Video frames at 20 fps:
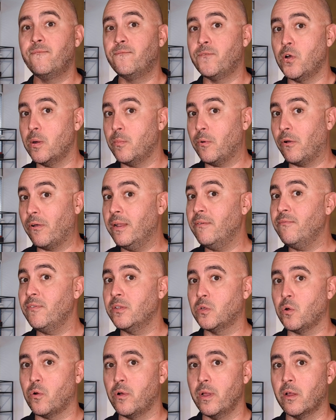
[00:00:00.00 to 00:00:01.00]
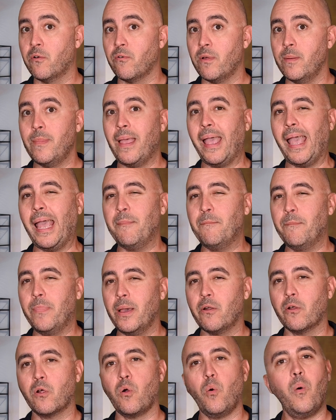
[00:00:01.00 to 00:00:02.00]
firmer inventory grip, and
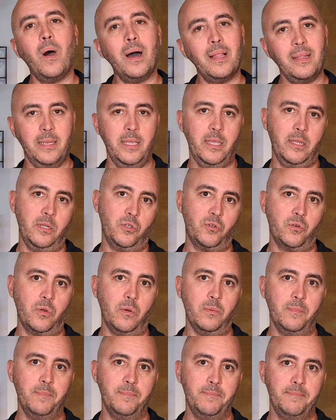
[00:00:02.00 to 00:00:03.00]
better quality control.